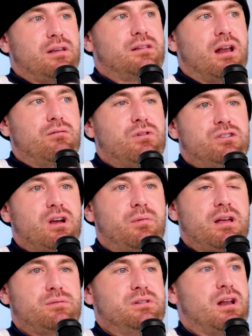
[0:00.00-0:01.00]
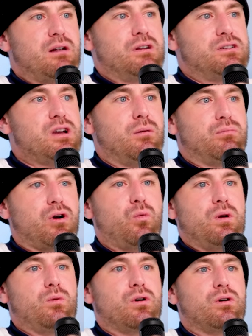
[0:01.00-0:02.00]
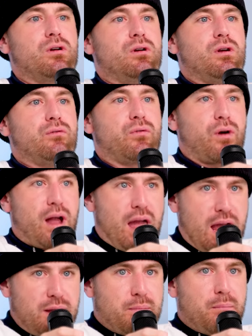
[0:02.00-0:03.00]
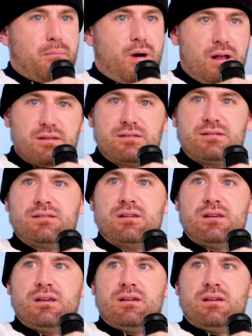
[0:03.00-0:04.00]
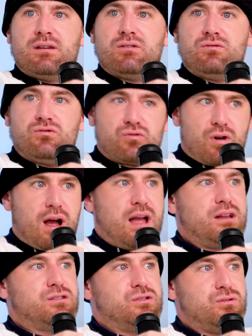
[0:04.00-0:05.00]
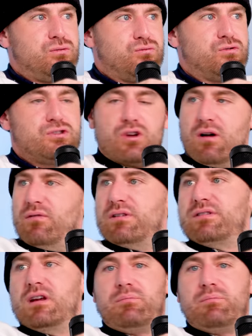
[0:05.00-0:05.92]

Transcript: It's like, did I reach out? Everybody asked me, did I reach out, bro? We were for eight months trying to resolve this.